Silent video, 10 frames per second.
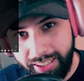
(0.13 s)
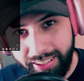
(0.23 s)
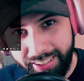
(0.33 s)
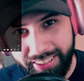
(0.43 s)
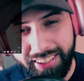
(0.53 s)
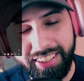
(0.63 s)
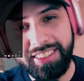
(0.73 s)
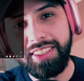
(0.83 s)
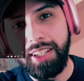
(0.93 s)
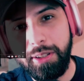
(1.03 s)
Hey
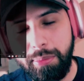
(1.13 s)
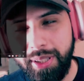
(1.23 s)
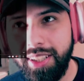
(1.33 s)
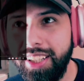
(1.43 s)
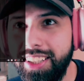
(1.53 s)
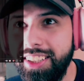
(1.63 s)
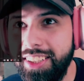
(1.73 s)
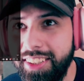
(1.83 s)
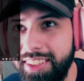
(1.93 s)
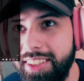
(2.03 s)
guys, Kingpin Light
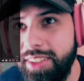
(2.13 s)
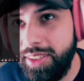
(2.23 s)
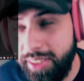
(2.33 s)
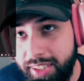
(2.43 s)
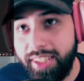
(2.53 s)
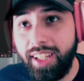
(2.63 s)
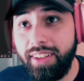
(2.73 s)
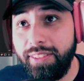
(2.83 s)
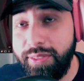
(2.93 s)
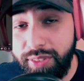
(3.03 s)
here. Got
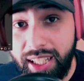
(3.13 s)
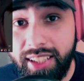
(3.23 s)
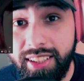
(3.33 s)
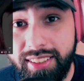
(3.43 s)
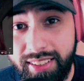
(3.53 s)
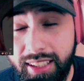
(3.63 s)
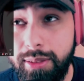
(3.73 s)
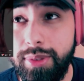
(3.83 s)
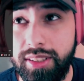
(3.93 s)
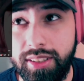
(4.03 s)
VannDa
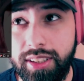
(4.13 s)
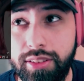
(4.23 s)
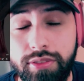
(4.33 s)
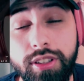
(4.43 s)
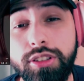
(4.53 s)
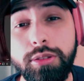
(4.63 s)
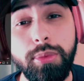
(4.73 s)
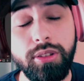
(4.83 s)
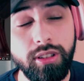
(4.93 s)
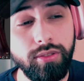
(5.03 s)
Demon, the official
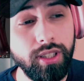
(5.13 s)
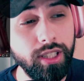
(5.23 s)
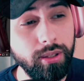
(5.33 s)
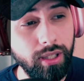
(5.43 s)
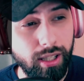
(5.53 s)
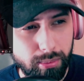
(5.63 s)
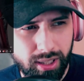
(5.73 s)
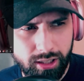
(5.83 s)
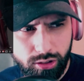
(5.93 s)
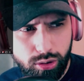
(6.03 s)
music video. Now I'm
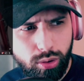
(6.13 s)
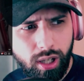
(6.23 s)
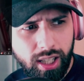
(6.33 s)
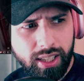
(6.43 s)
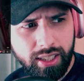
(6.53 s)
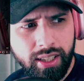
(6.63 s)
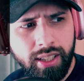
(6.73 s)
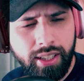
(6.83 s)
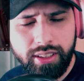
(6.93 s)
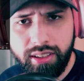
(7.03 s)
gonna try
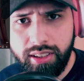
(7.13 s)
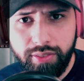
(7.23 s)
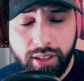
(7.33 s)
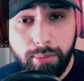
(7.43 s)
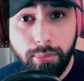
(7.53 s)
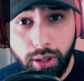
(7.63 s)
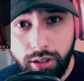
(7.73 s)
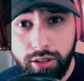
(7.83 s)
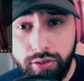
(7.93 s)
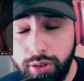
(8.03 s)
to leave it
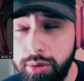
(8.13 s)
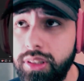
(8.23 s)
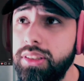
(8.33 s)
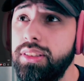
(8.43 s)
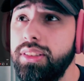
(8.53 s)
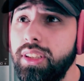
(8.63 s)
unblurred for once.